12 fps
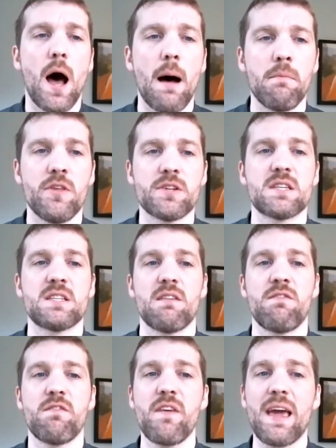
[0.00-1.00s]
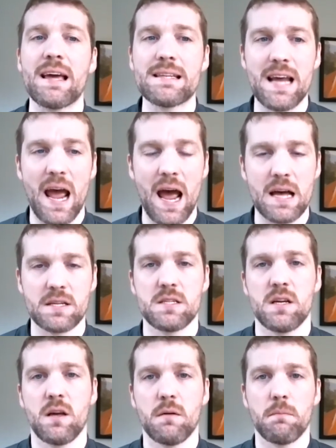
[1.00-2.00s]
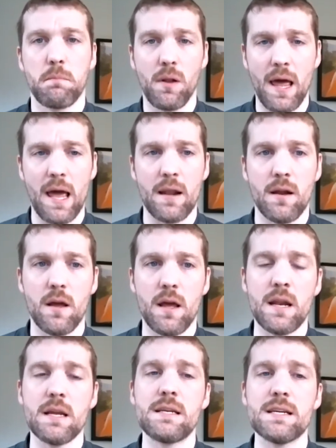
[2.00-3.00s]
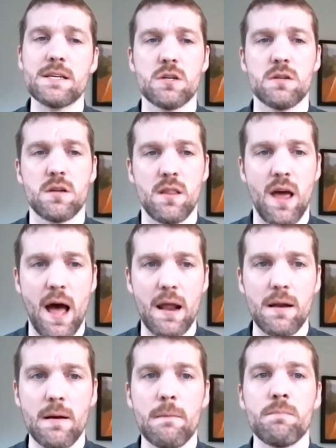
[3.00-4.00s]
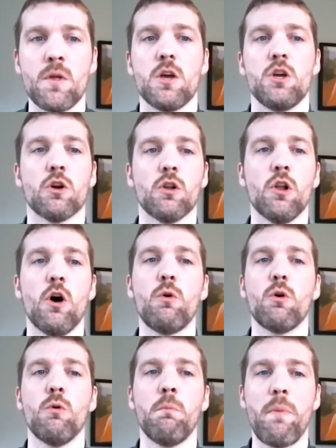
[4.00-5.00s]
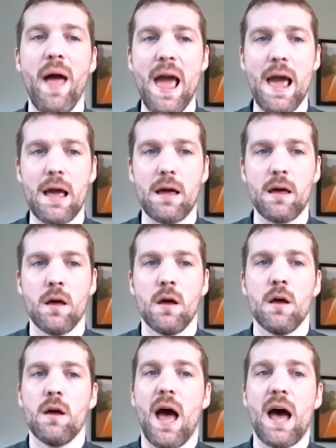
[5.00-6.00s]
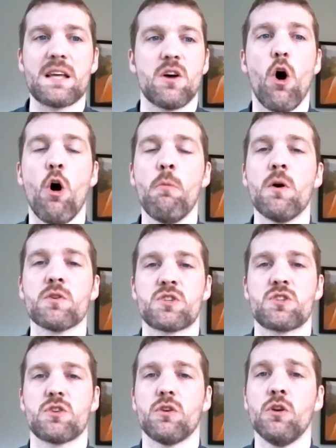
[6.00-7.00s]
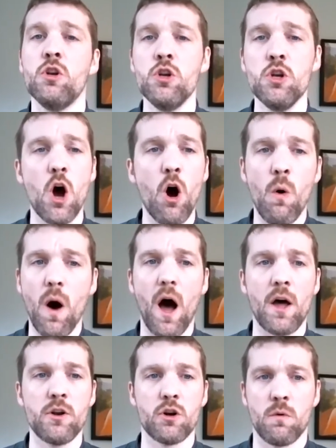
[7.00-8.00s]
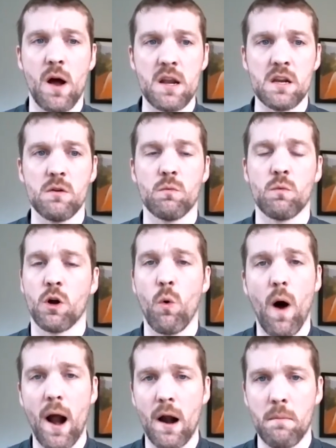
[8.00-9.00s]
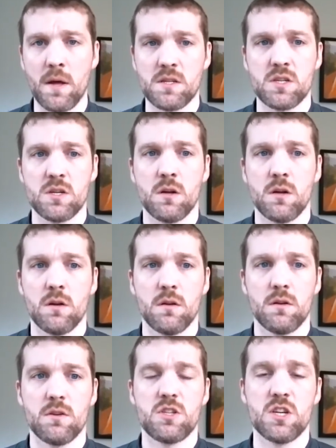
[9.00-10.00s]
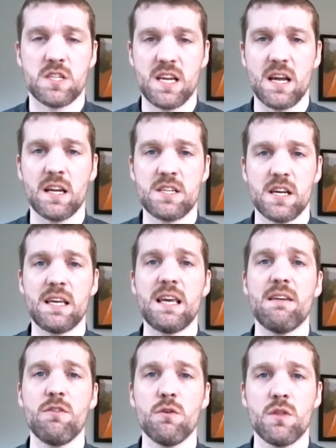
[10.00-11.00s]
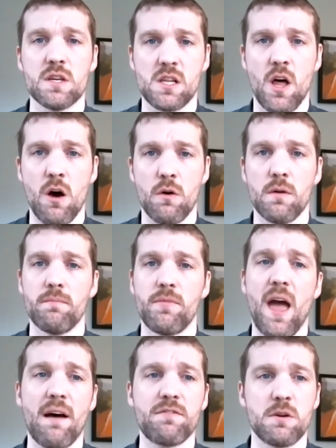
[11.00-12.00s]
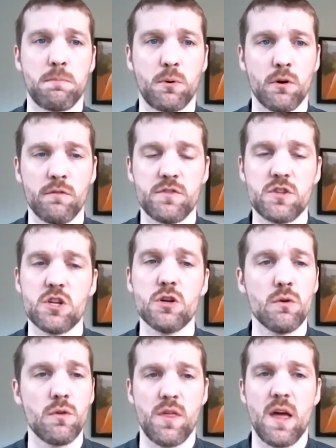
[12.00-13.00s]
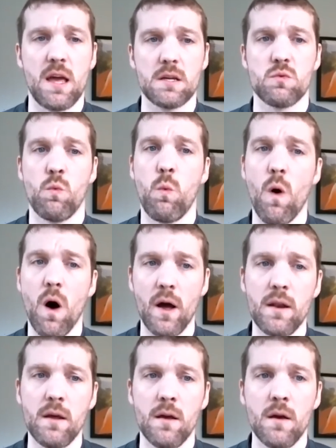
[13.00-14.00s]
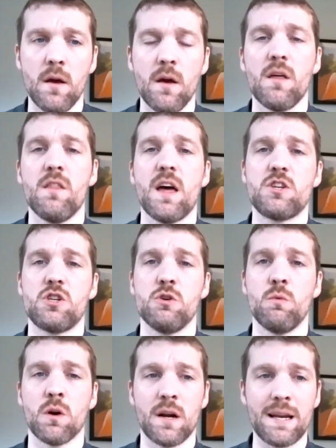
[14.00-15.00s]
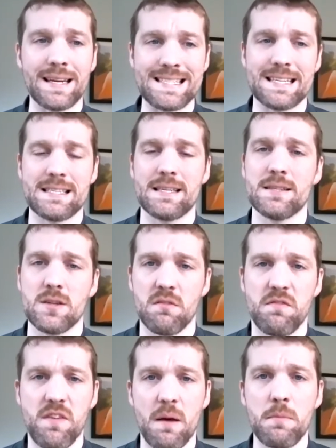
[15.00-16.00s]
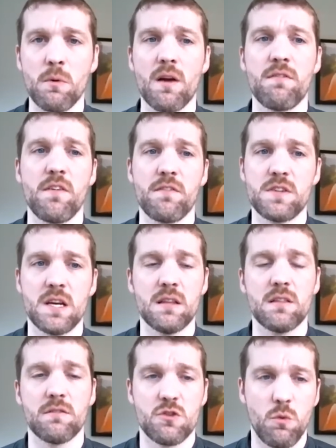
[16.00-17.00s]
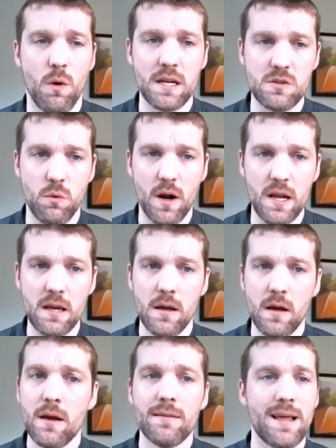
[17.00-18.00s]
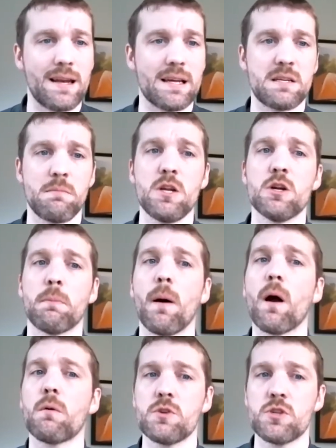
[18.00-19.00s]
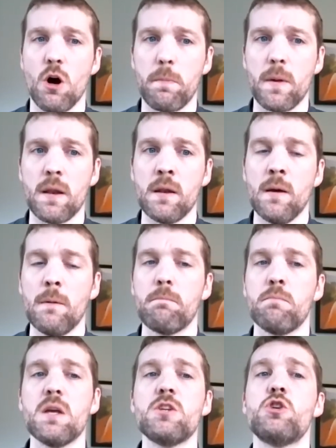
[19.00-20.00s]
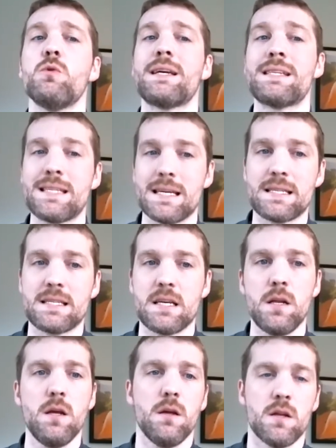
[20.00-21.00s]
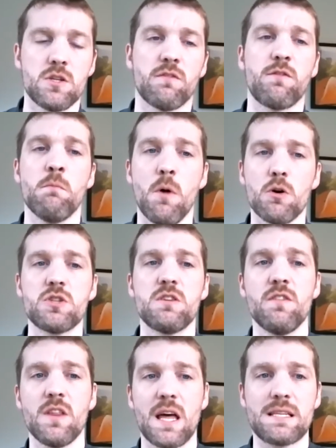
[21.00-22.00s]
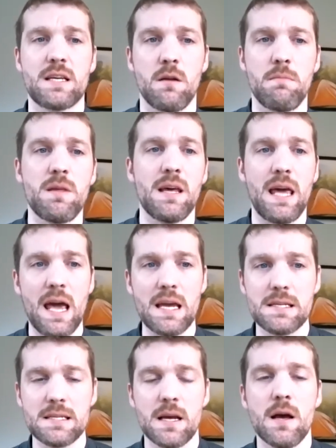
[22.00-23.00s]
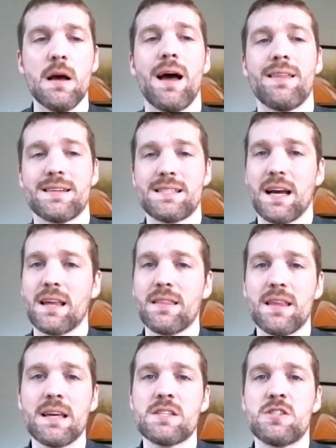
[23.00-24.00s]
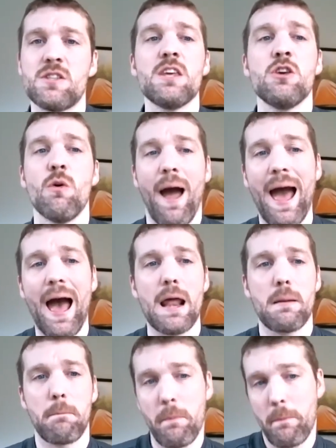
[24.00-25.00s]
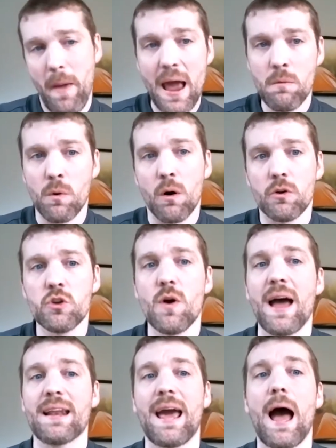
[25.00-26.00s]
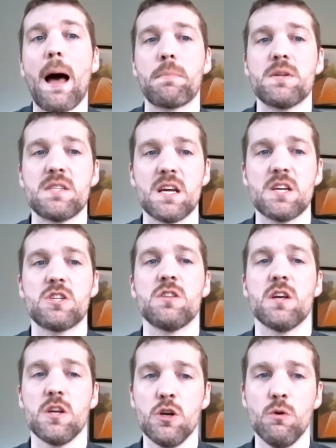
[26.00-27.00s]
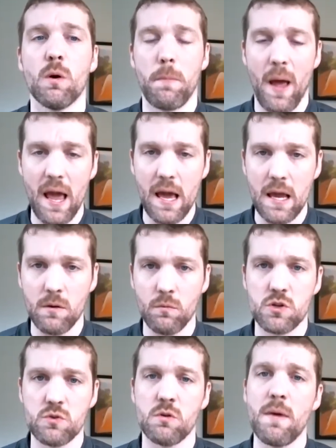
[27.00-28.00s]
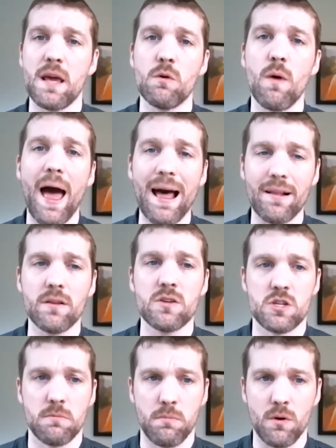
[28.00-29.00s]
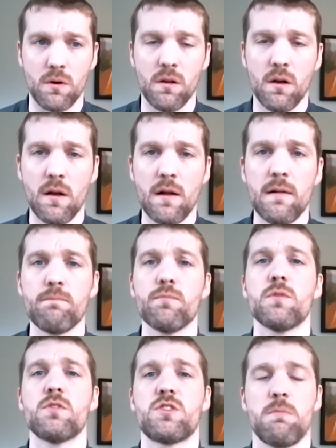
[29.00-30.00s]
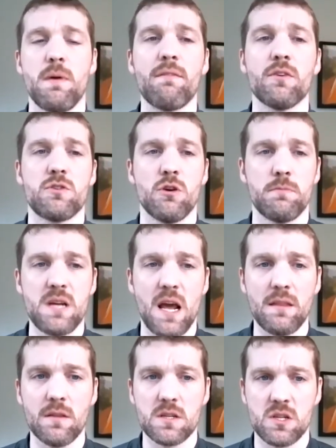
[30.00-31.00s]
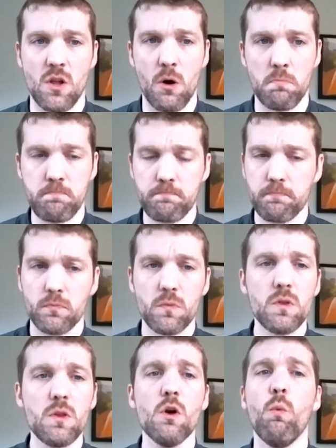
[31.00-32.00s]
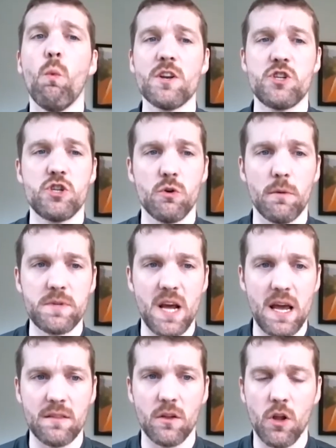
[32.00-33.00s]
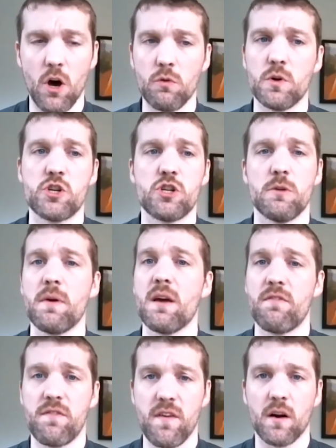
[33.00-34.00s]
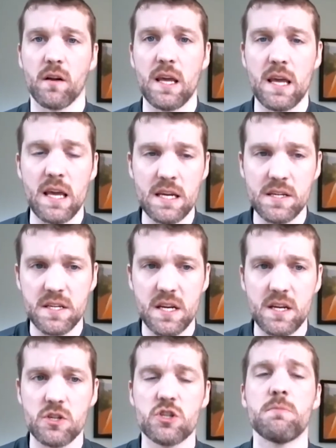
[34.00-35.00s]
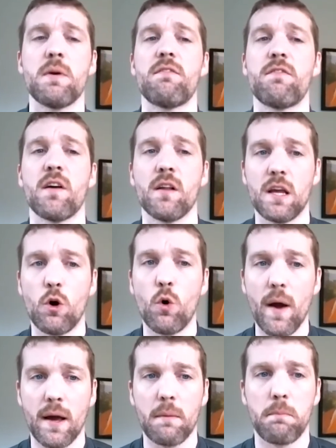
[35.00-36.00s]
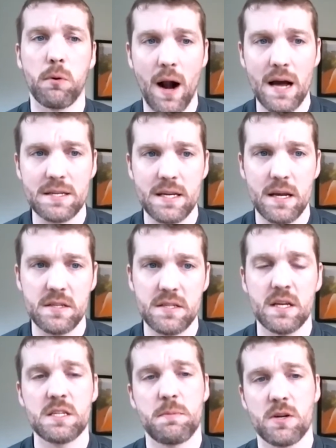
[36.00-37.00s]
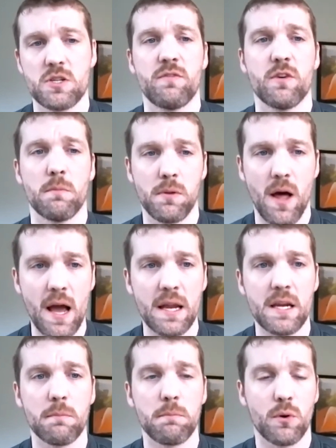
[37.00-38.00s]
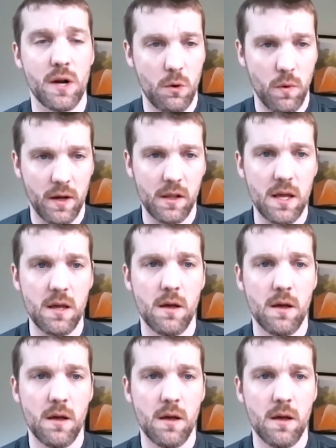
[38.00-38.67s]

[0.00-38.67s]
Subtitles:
This is a fantastic plan. In addition to that, your local bank has almost no underwriting requirements to give you this loan. They have to prove two things. One, that you were in existence on February 15th of 2020. That doesn't mean your park was open. It means you existed. And so for most of you, that's going to be the case. And the second thing is that you had payroll. You had compensation that you were paying, which would make you eligible to be able to obtain this loan. Once you obtain the loan, which should be fairly easy, it should be a fairly quick process, especially if you're applying here pretty quickly.